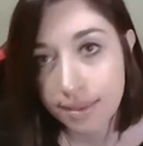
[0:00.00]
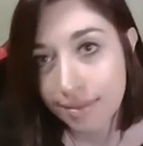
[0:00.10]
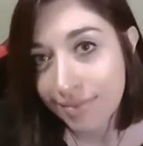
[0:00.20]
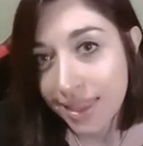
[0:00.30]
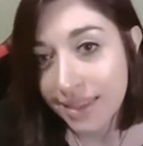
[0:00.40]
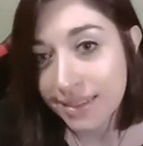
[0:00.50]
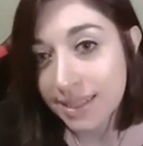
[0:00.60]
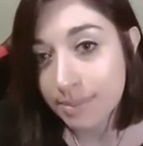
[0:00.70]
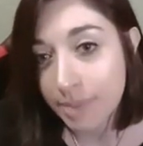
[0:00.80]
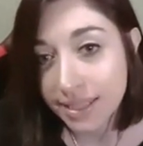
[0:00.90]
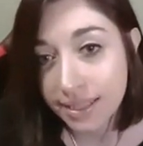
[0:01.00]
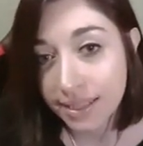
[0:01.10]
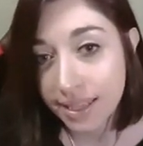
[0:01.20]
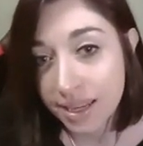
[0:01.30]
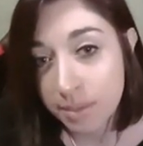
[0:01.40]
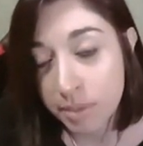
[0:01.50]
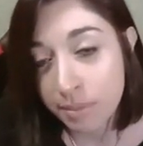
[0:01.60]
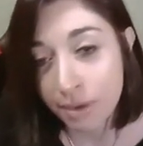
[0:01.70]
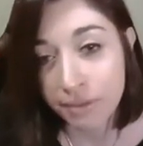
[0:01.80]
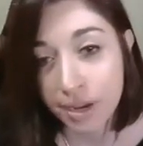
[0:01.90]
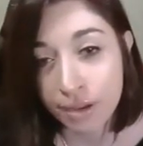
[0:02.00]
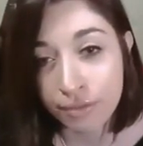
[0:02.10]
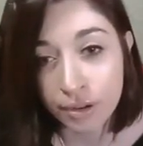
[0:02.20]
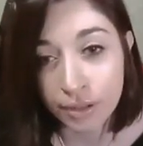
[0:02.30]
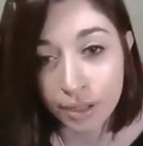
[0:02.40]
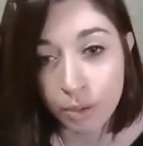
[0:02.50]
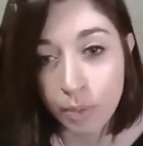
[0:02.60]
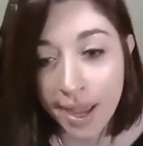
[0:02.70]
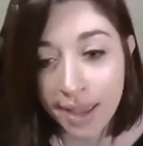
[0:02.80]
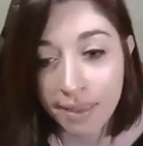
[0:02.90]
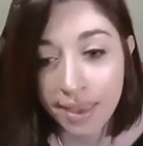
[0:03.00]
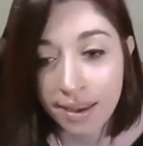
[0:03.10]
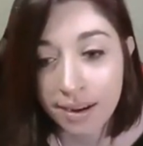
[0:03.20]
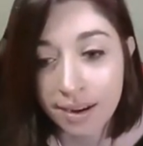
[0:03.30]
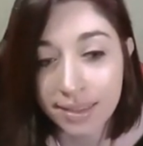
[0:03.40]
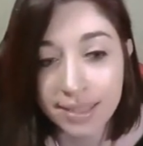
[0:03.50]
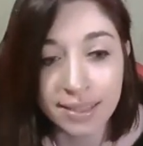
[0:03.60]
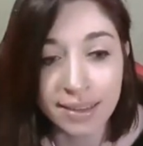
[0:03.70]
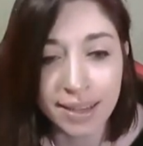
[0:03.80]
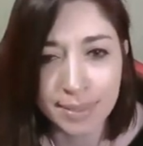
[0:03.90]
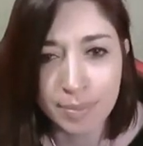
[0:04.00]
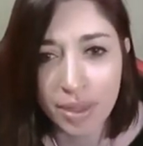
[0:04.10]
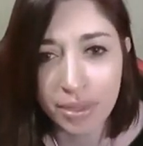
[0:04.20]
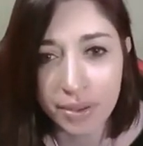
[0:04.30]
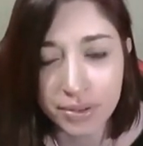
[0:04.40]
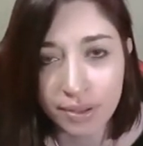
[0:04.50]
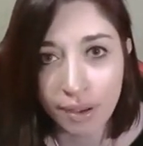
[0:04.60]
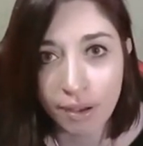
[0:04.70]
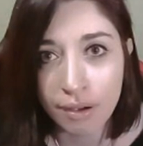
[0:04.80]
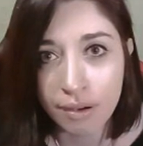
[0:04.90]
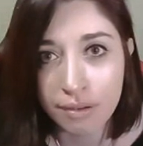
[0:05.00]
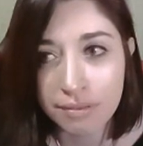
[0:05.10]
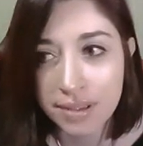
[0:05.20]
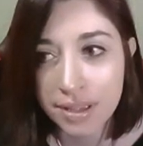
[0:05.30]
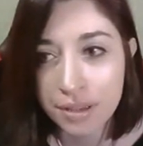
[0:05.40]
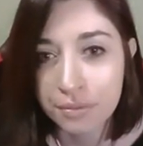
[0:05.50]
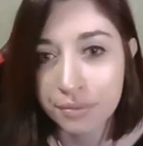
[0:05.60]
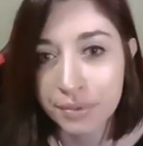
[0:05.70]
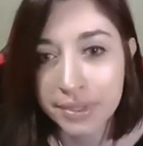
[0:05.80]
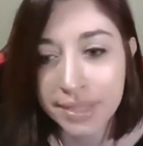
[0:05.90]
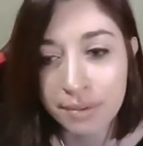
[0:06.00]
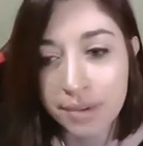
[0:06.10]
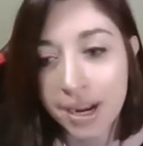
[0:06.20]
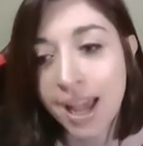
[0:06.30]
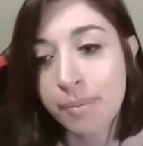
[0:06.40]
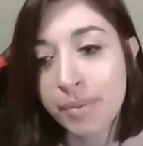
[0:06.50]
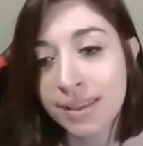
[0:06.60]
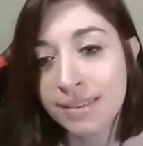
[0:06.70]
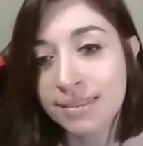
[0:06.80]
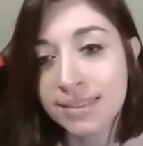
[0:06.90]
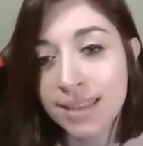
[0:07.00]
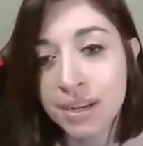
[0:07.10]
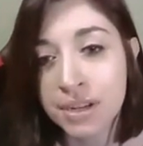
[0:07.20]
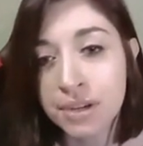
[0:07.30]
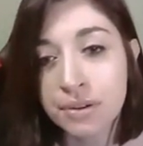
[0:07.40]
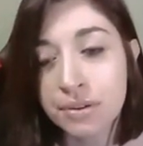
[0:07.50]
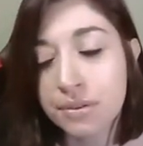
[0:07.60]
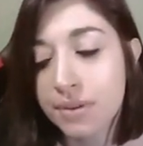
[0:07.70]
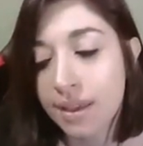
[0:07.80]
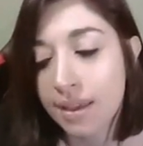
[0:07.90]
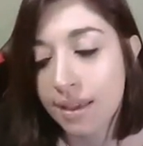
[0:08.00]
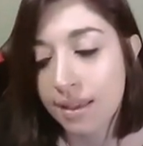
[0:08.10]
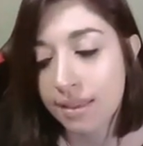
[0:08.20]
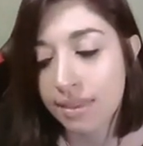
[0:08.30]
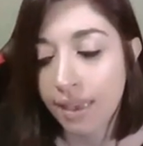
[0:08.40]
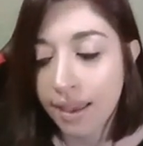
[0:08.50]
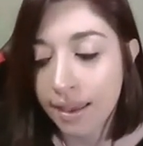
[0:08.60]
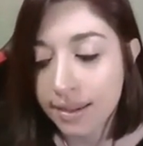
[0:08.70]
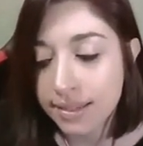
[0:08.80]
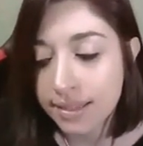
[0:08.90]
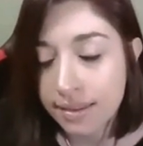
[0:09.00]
this is basically going to be my rig for a little while here, at least the next month or so. We'll see what happens. I know that